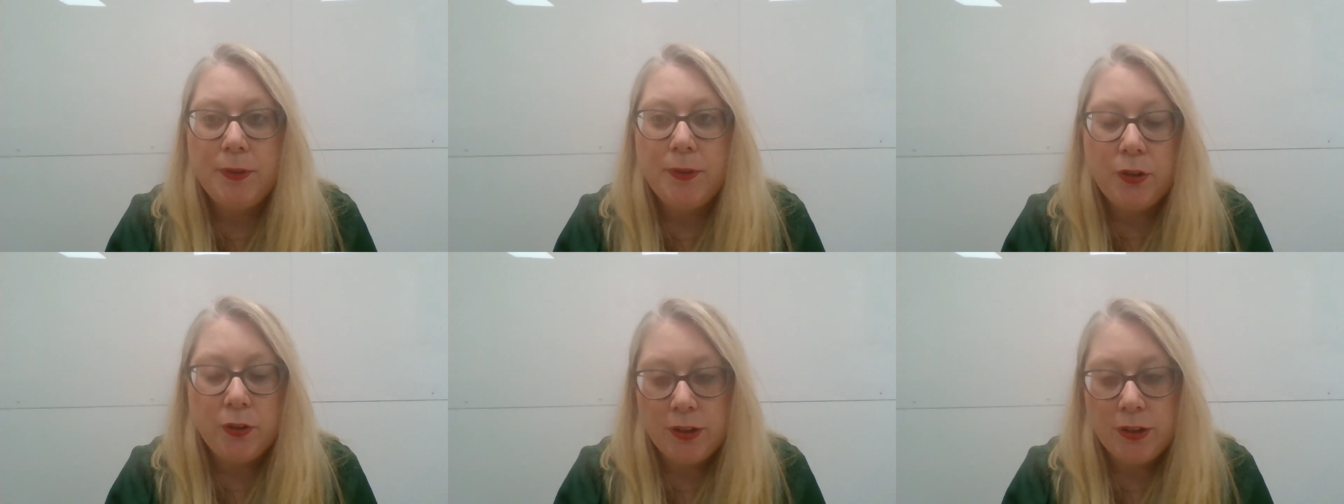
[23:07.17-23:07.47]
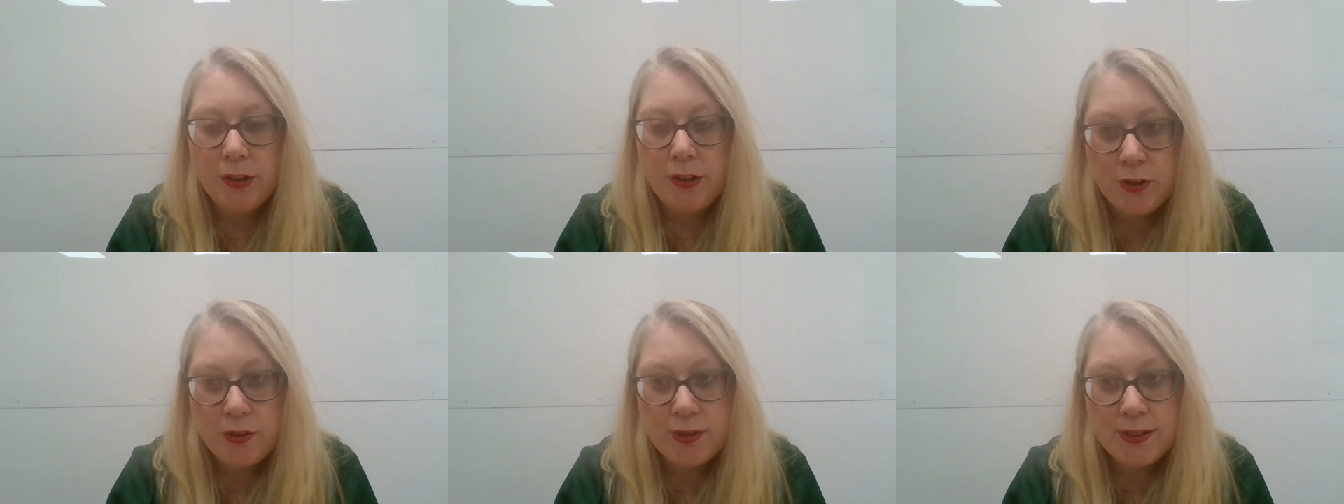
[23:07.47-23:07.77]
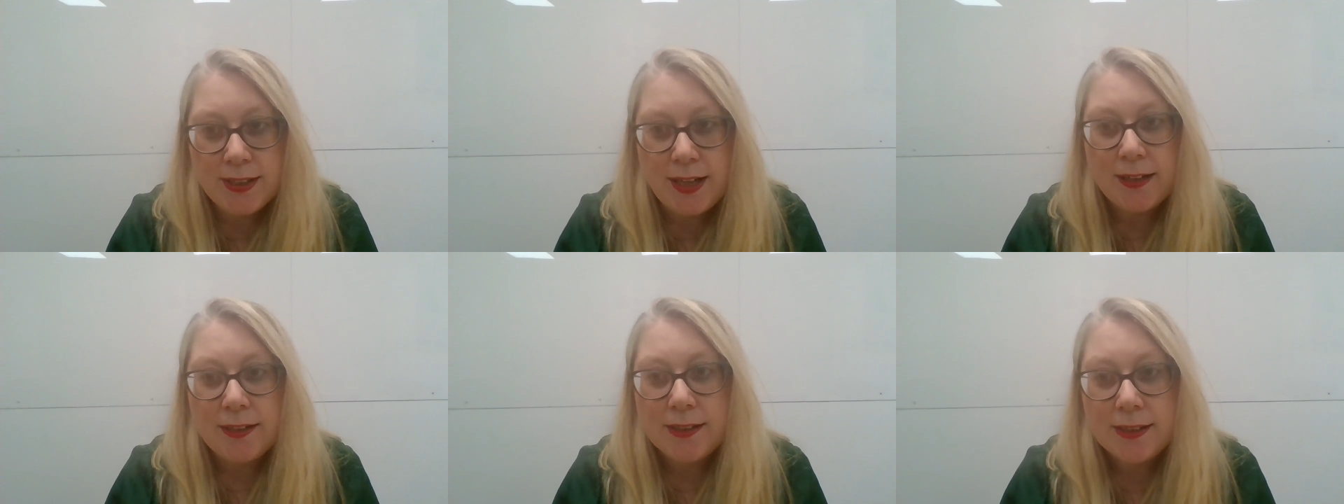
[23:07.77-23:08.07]
you can
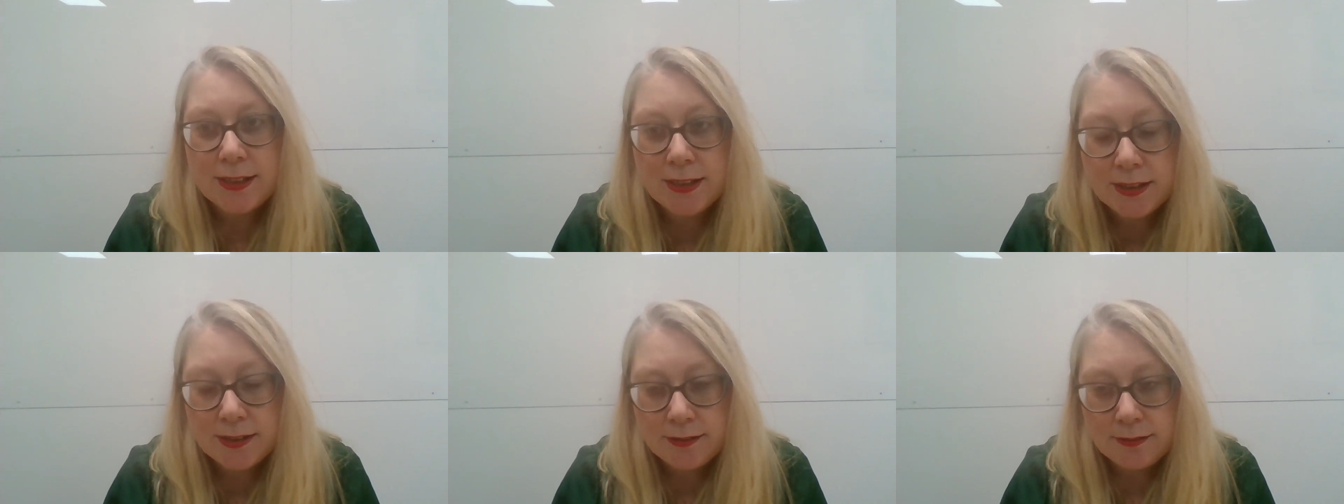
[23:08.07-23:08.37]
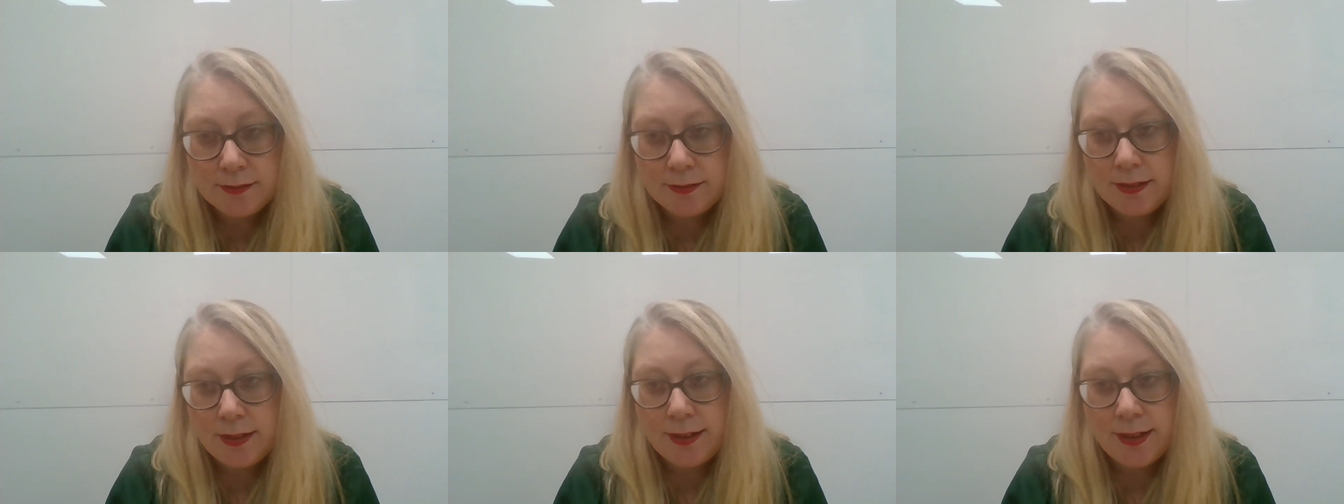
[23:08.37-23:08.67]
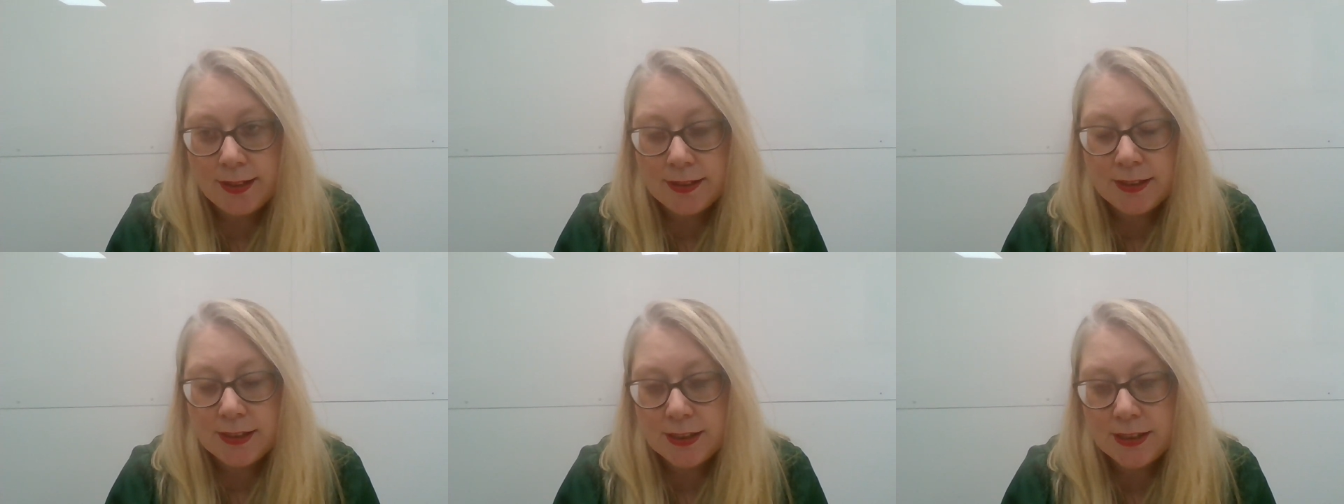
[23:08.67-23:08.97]
use that
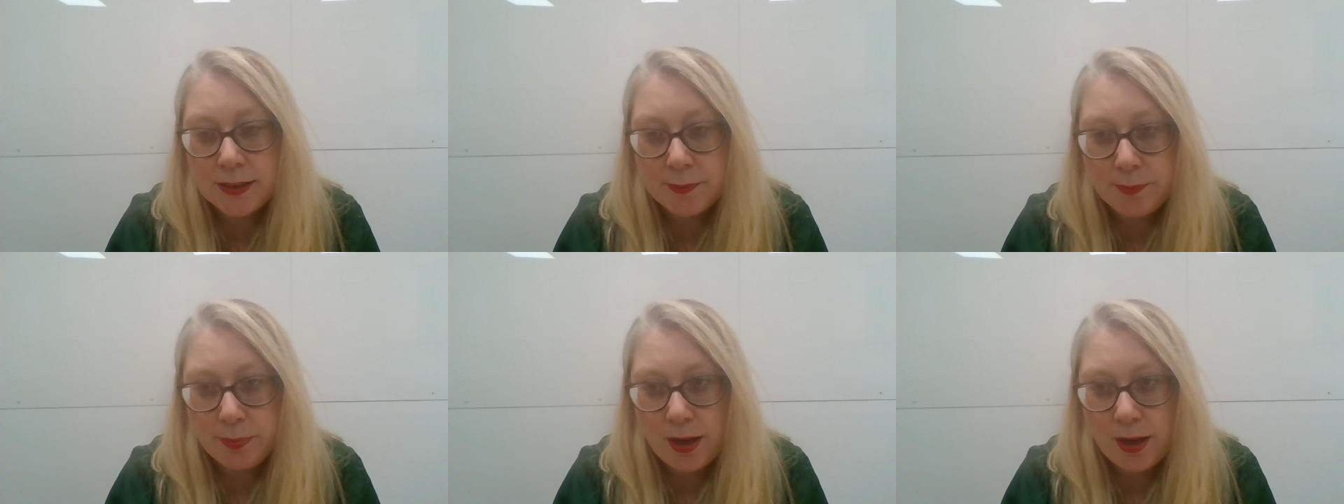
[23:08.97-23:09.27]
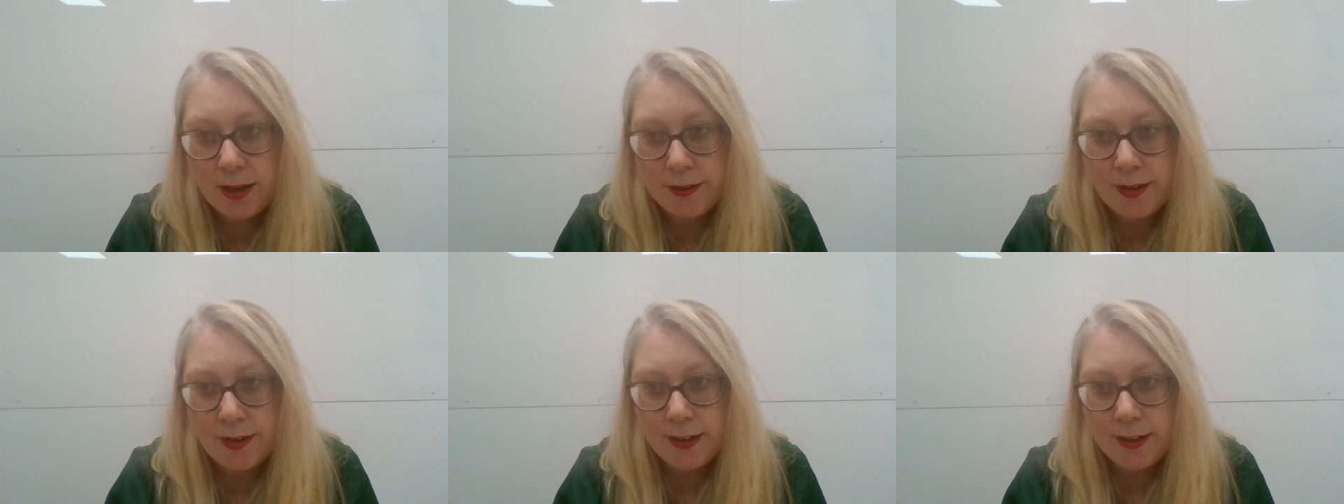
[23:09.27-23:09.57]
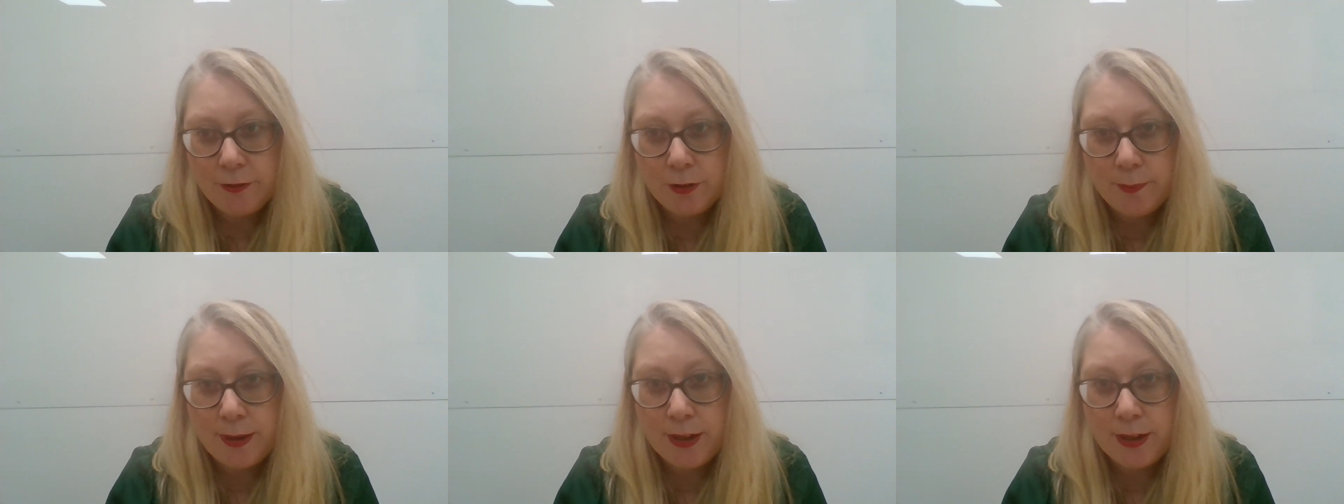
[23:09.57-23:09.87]
to supply that
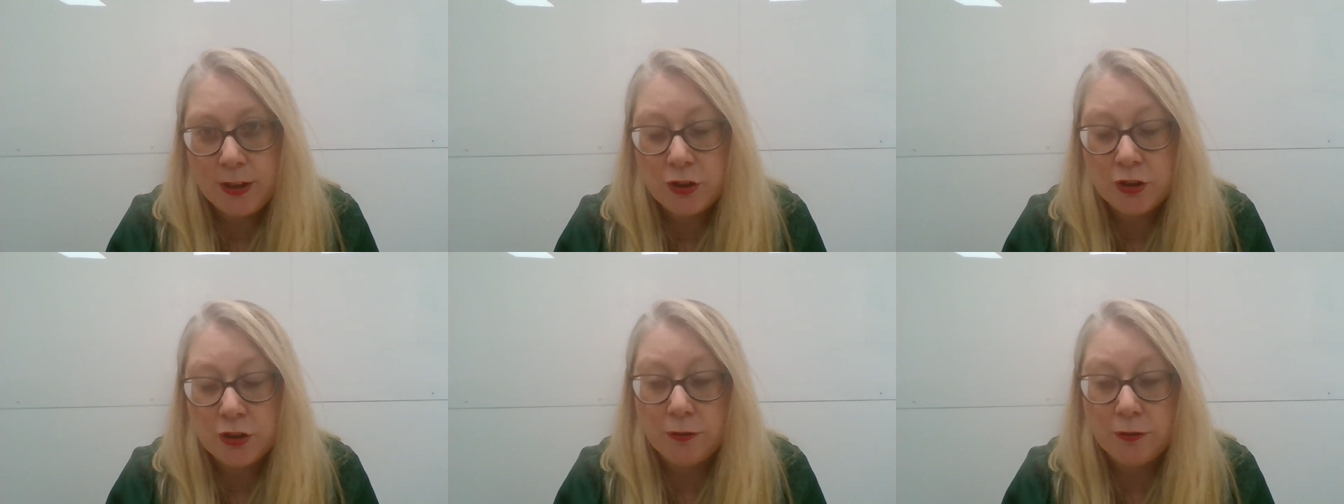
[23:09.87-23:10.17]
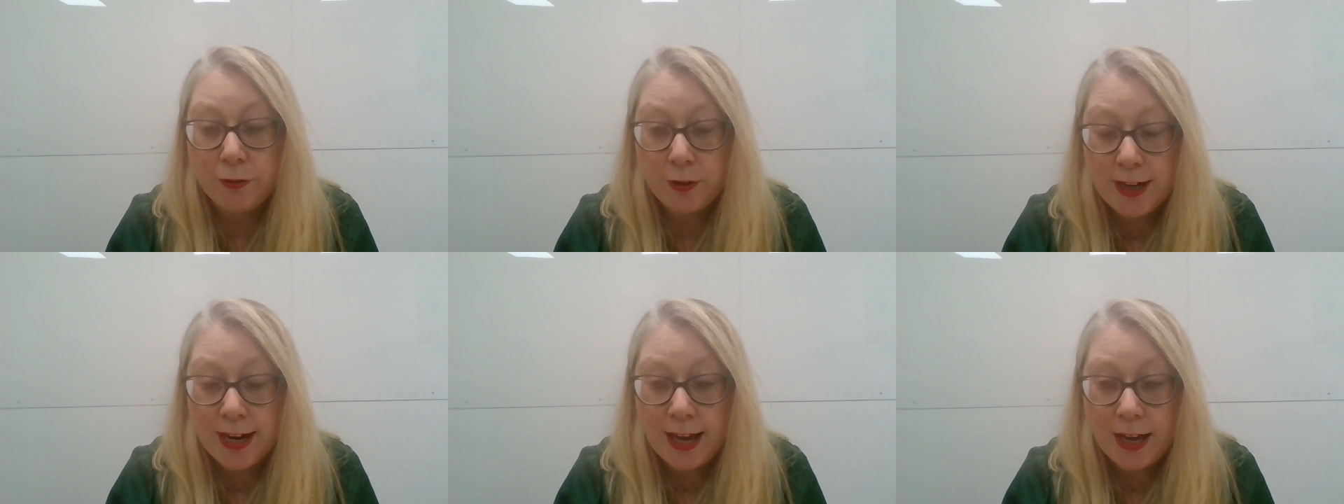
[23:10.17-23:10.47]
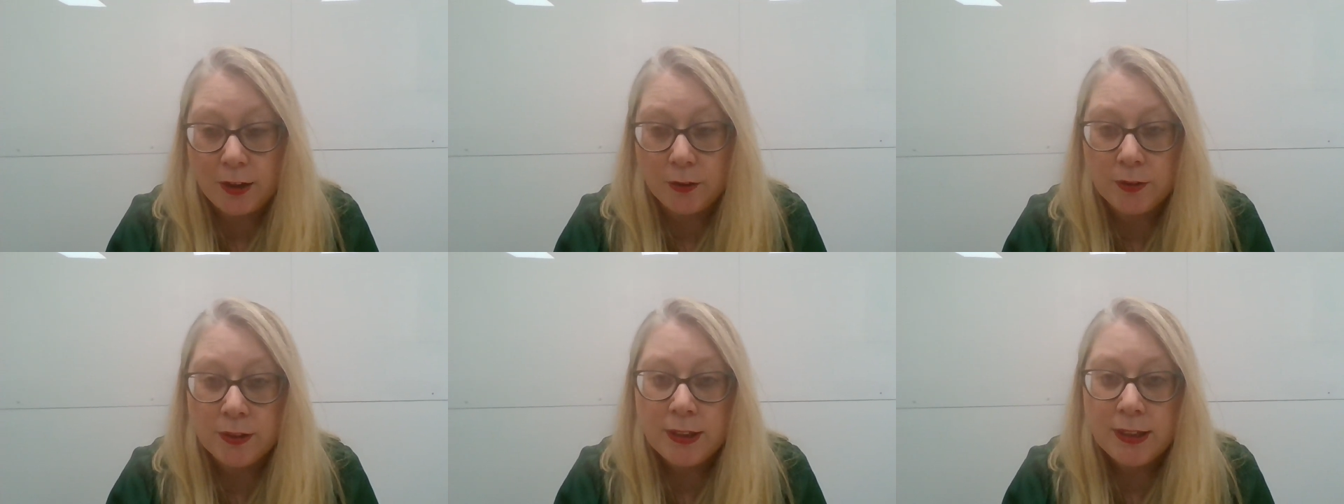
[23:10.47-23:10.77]
information for
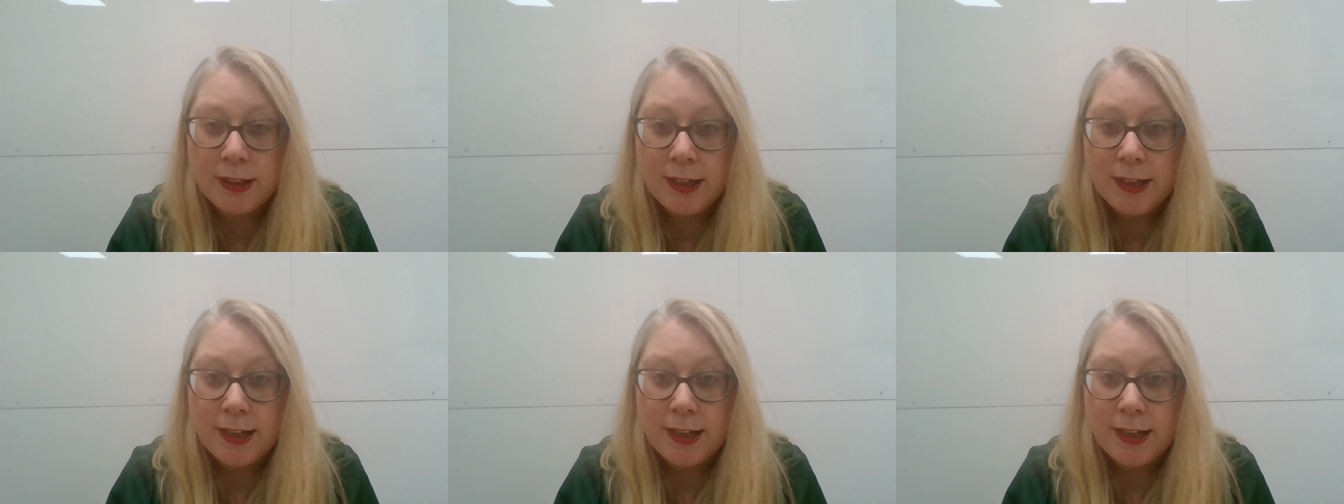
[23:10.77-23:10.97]
now.